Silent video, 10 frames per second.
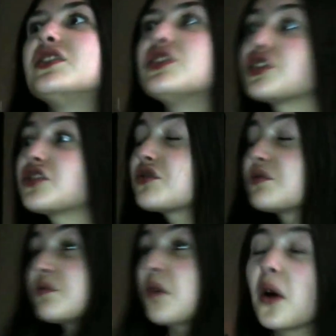
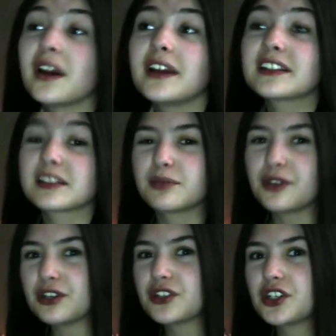destroyed, because I'm
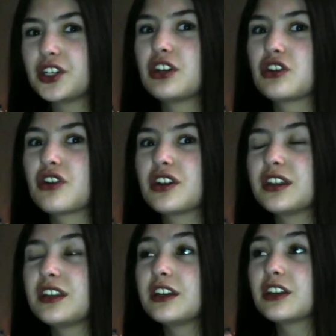pretty sure he
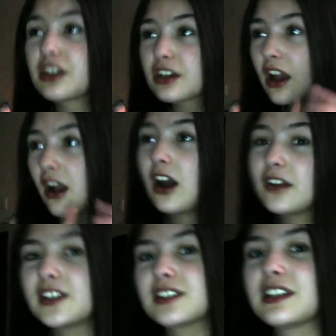destroyed the theater.
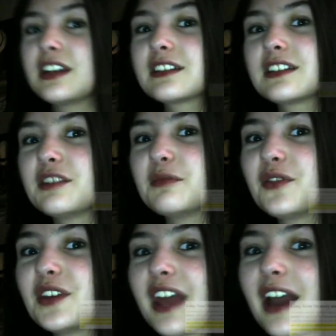Obviously I didn't see the
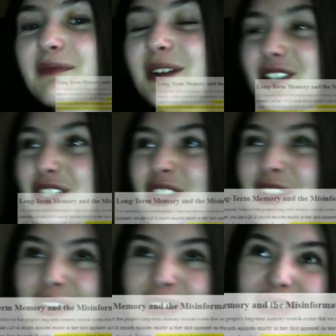movie that much, so